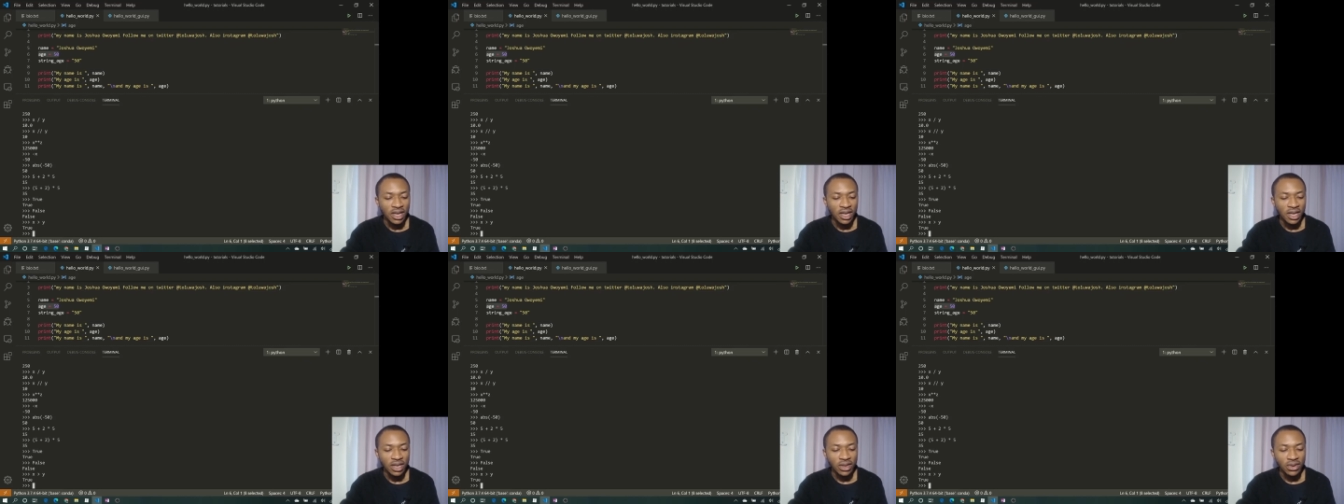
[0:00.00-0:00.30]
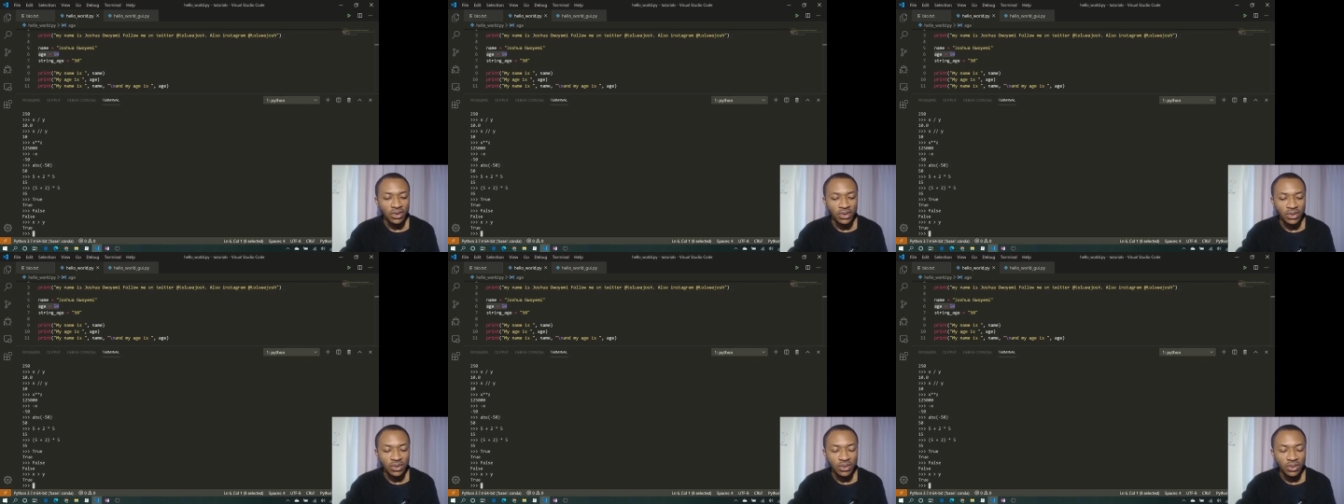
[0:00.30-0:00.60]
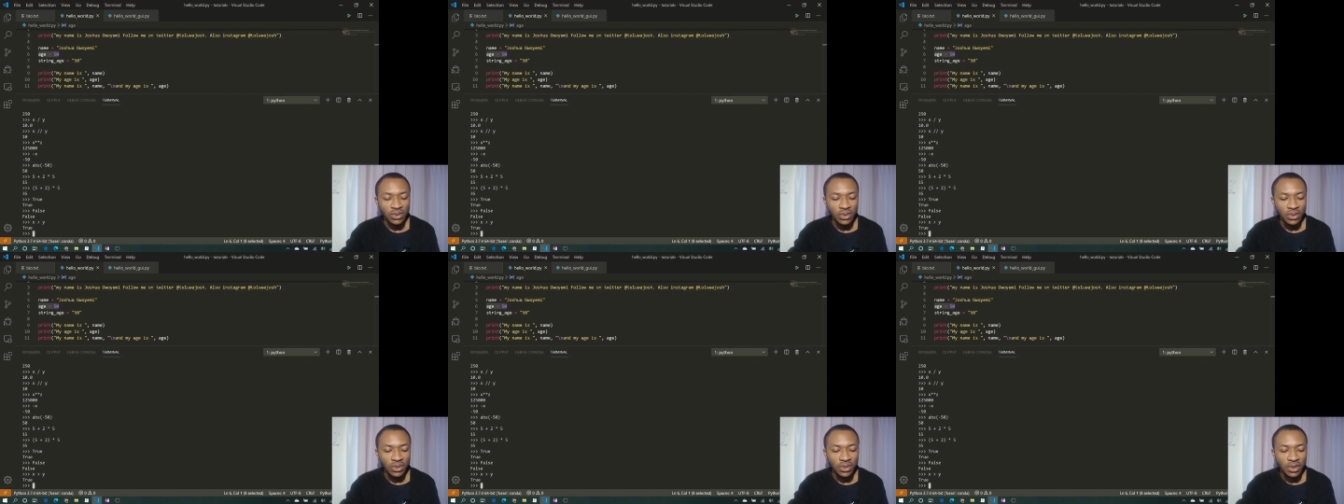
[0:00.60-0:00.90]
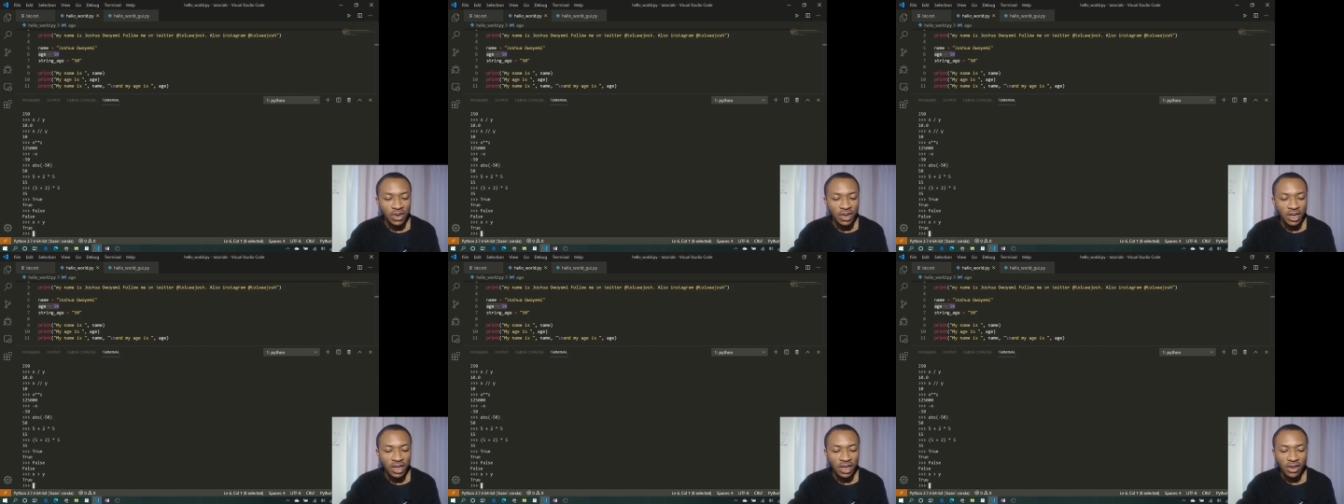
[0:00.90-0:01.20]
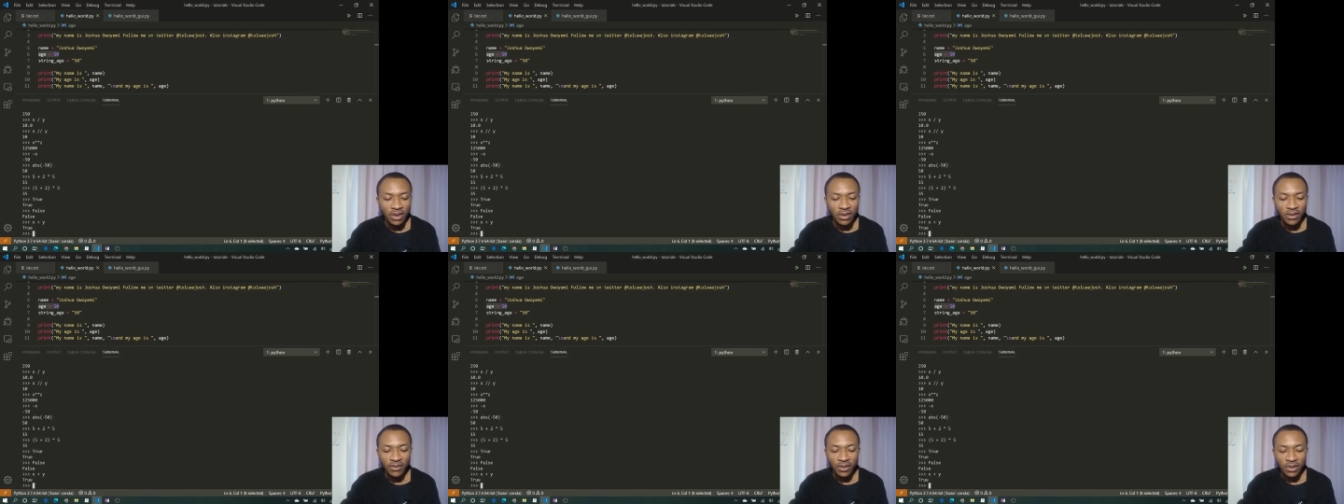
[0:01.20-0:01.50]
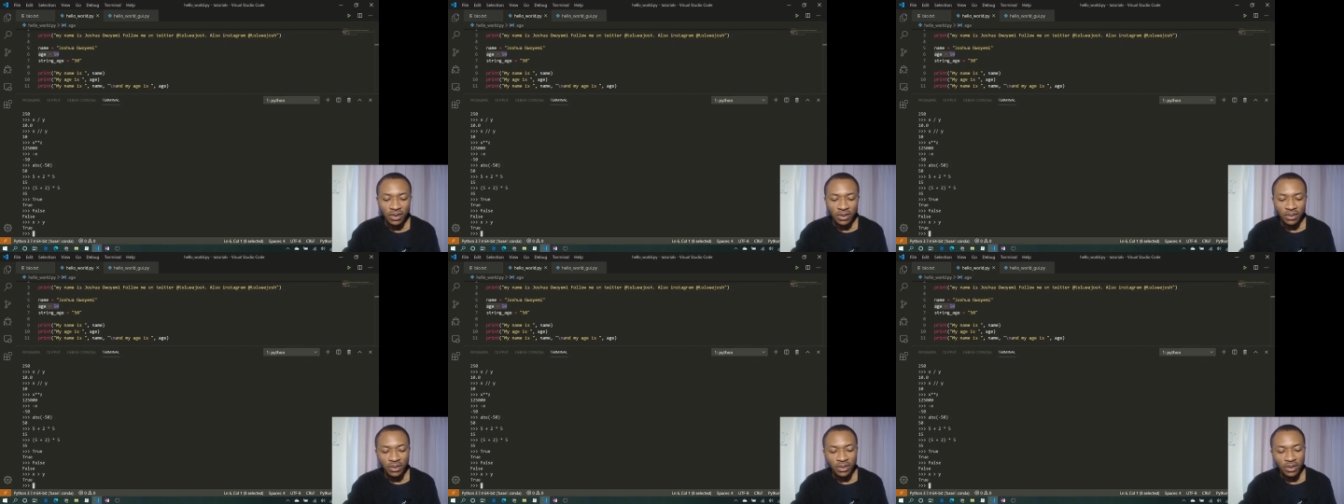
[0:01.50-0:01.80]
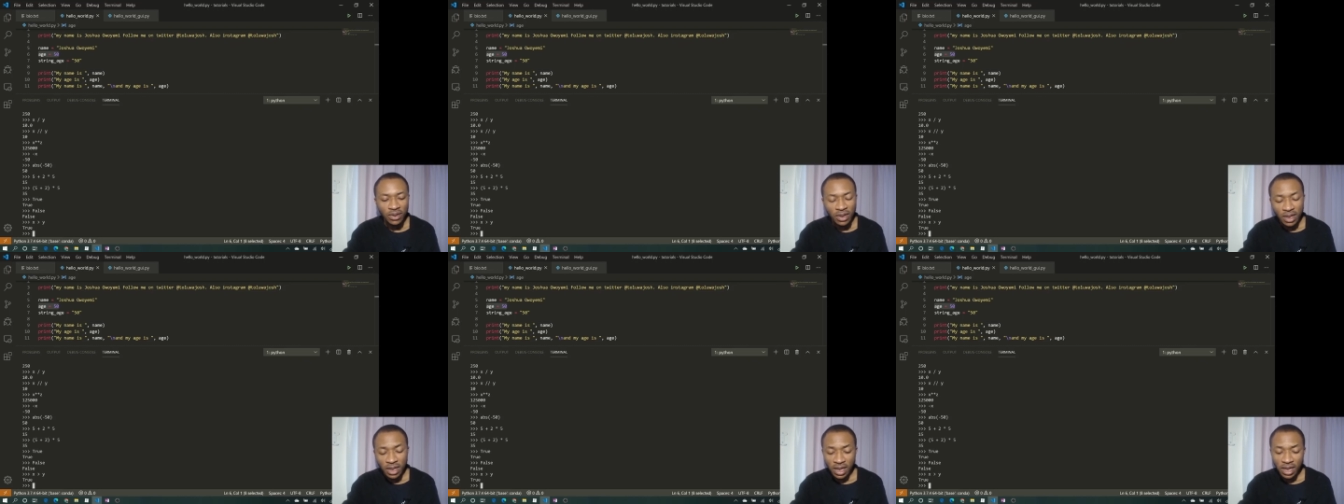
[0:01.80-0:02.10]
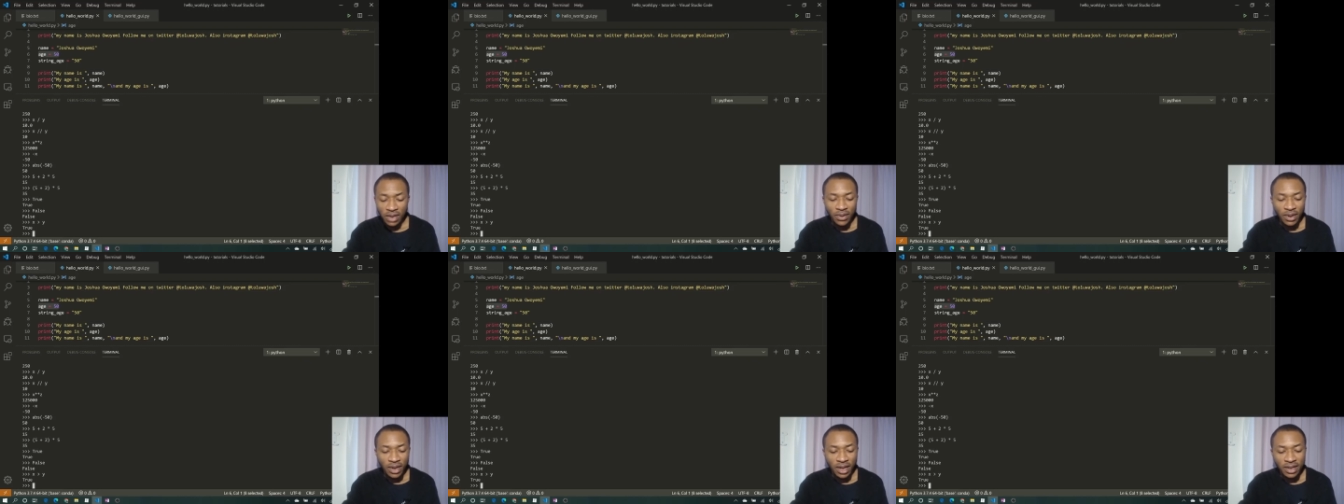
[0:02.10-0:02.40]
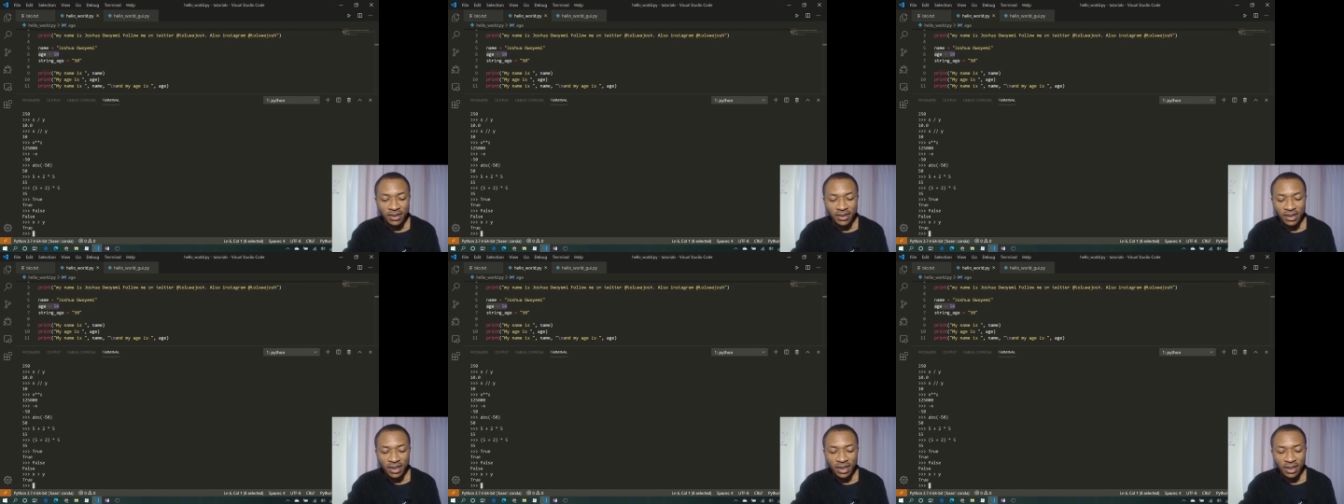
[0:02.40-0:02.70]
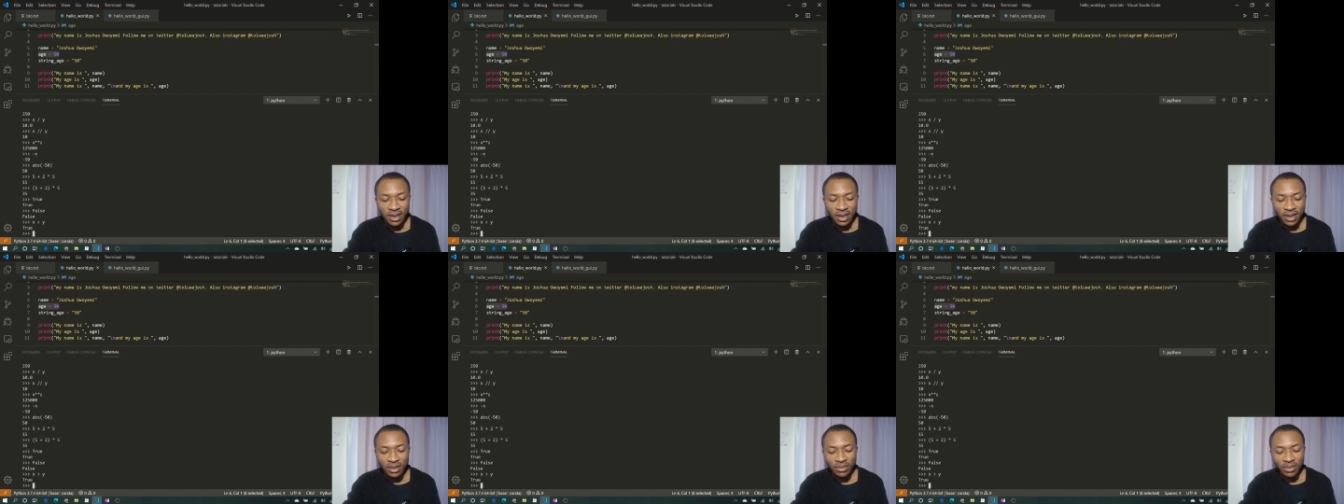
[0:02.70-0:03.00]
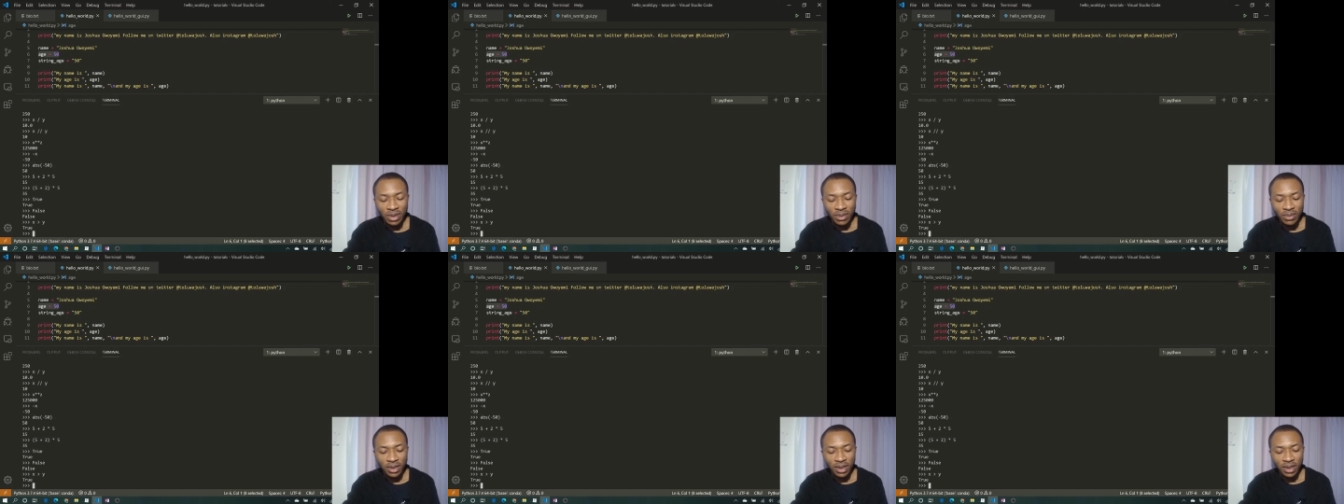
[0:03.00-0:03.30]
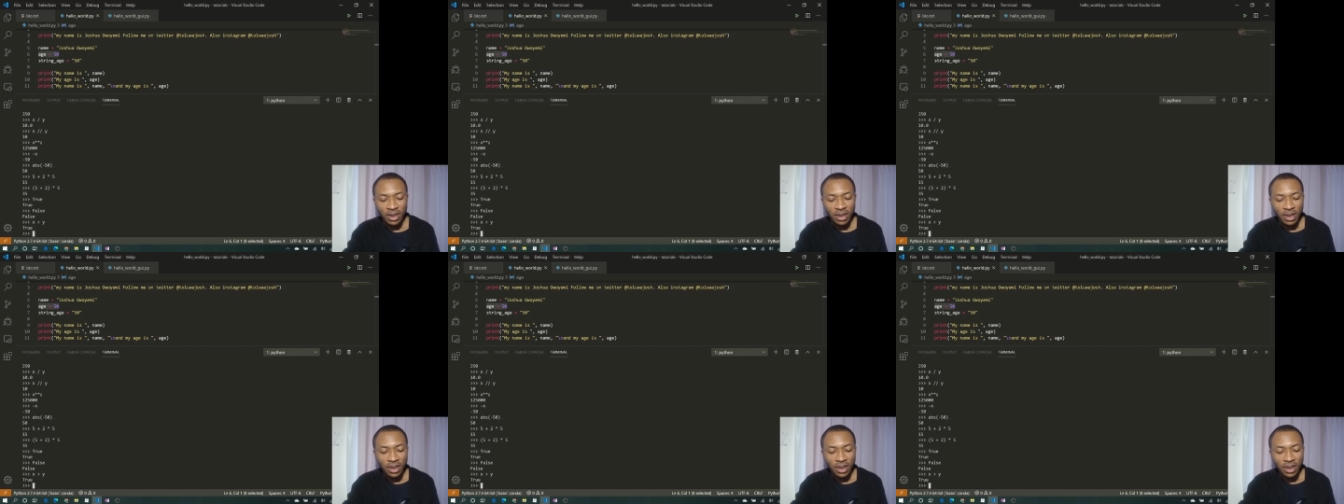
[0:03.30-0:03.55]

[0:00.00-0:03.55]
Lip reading: into a new variable, and we can say that maybe